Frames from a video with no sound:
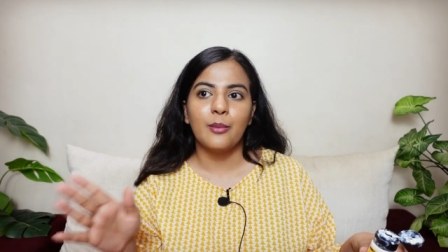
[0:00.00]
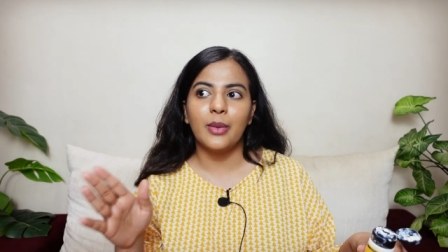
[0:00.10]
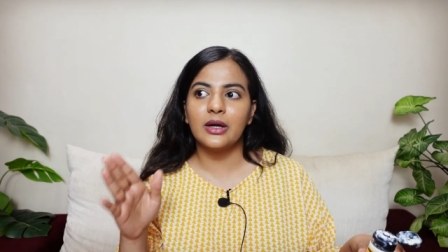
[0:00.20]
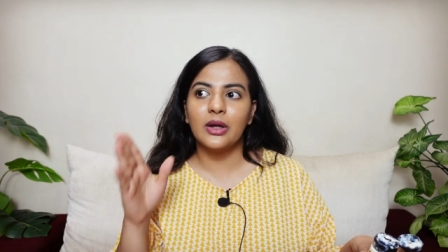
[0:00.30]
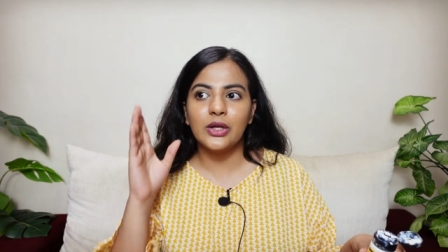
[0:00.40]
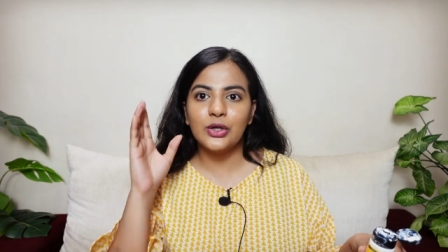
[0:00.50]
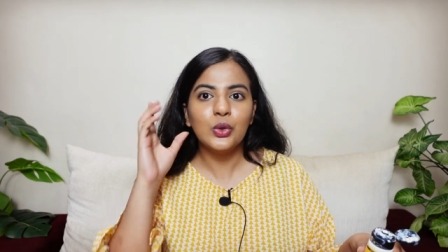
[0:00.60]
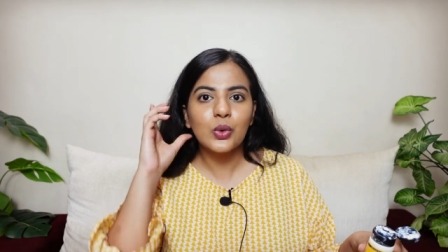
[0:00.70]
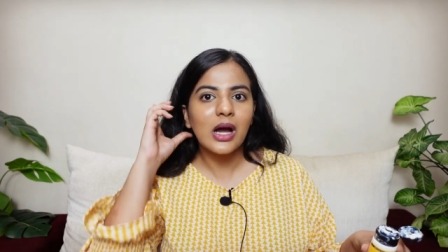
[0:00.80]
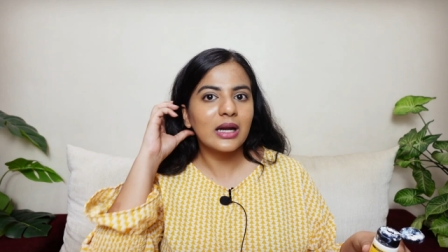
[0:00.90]
but
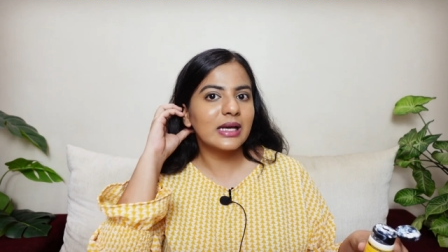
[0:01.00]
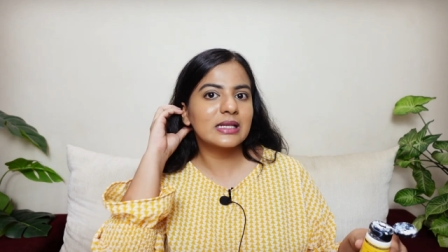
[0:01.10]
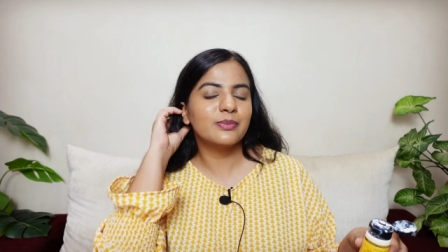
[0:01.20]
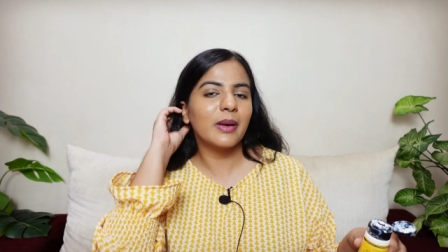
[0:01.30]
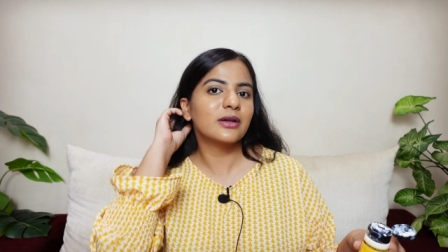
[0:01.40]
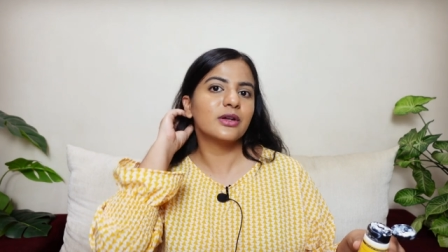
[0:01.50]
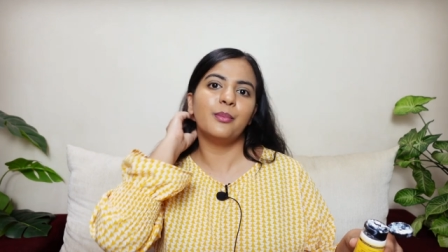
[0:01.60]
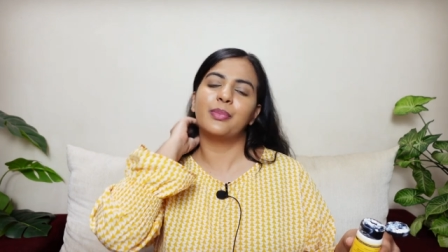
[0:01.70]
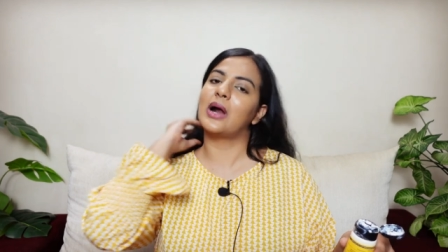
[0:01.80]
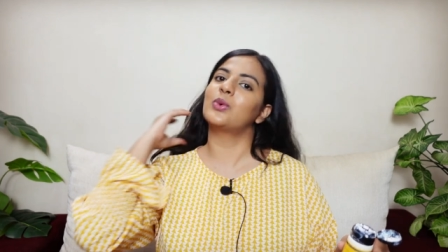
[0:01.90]
you can't expect a
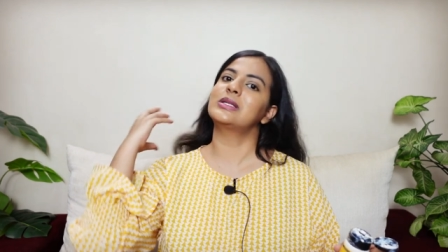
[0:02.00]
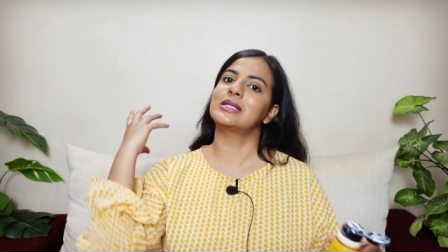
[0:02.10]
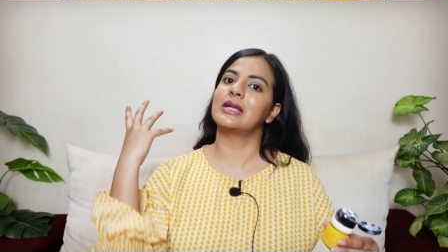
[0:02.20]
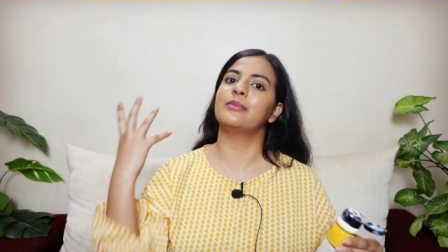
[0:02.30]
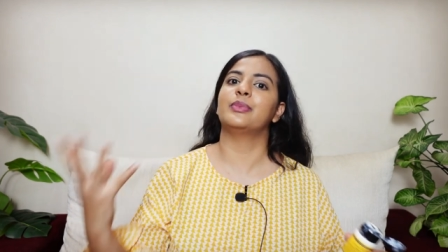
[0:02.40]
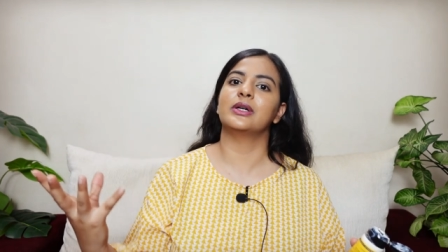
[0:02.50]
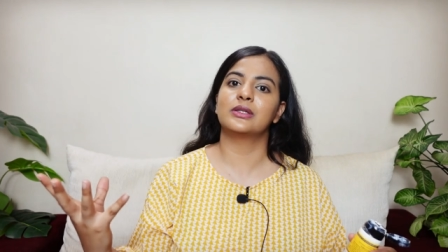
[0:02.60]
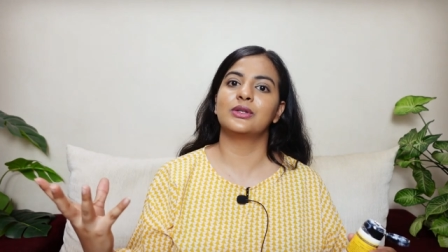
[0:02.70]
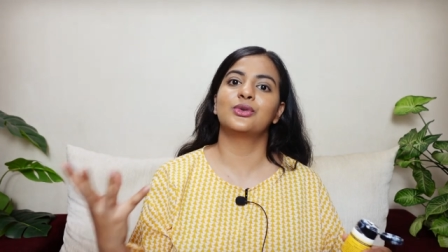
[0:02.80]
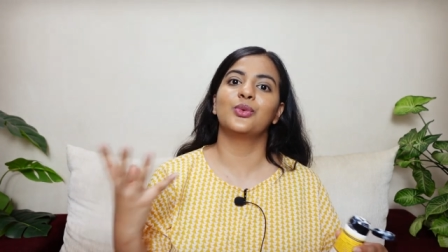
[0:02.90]
brown skin
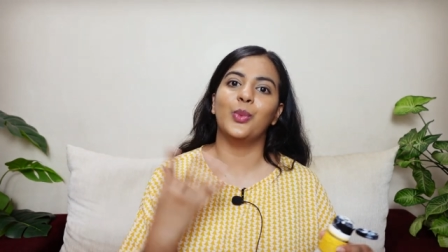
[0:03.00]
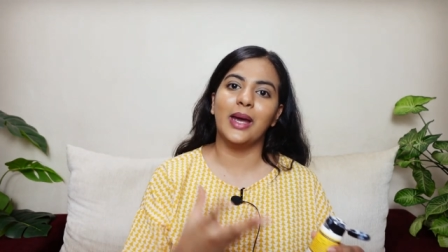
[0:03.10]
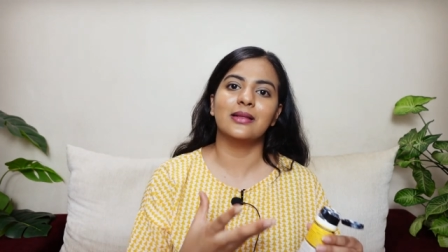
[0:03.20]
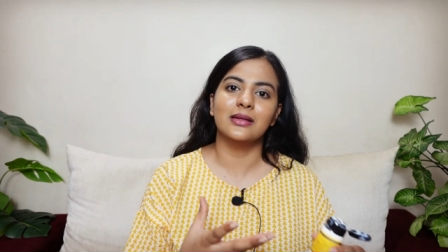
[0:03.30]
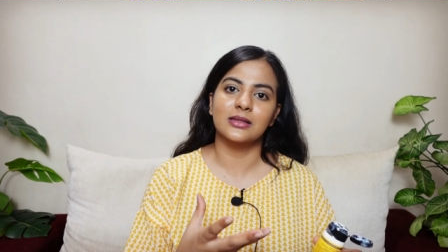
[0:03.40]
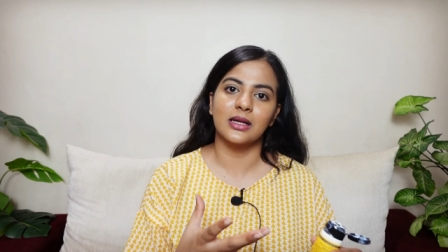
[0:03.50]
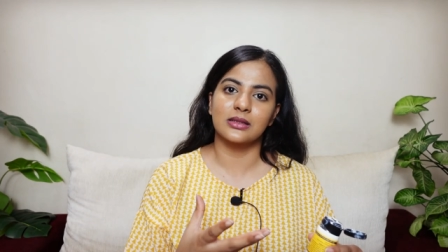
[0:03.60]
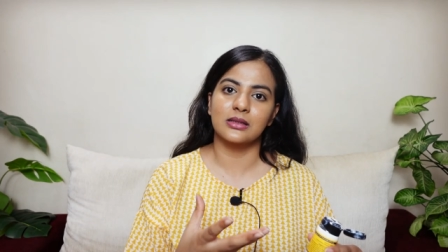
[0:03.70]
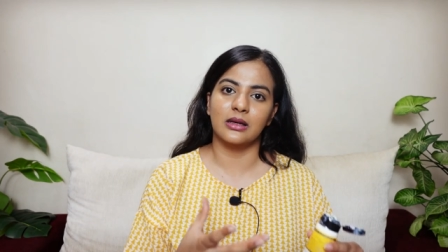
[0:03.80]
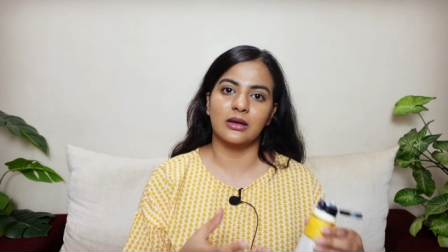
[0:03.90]
person to wear this
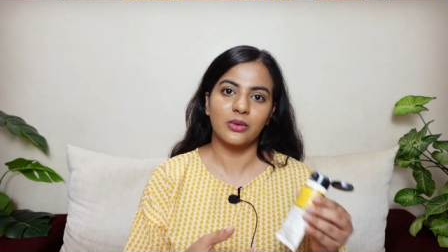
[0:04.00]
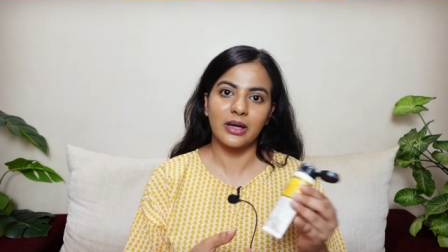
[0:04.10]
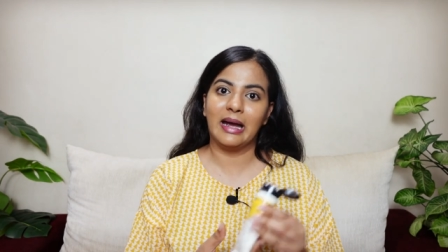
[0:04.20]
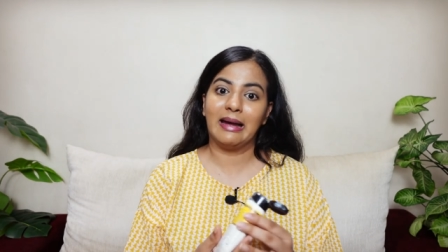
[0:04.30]
sunscreen, okay?